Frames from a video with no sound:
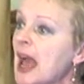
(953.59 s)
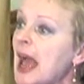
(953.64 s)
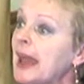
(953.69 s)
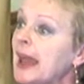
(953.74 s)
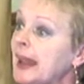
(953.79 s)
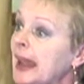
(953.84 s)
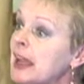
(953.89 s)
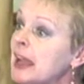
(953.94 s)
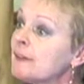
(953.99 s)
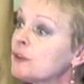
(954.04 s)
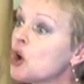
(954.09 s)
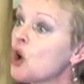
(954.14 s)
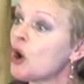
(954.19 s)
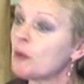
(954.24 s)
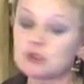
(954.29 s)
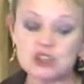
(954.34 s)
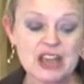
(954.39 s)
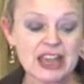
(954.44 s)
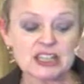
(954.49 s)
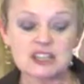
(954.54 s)
and I have got
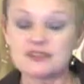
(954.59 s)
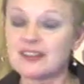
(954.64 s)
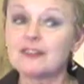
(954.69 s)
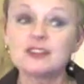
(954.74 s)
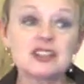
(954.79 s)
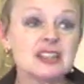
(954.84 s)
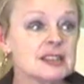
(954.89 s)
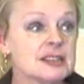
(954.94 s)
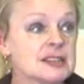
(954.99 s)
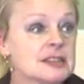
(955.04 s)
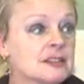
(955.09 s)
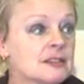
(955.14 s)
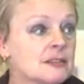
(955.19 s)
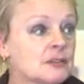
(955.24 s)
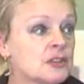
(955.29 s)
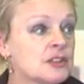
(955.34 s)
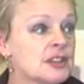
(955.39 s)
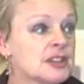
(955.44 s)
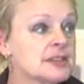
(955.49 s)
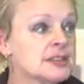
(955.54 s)
objective evidence
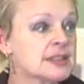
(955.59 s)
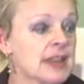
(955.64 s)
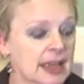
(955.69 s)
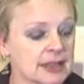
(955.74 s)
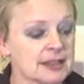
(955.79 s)
for this,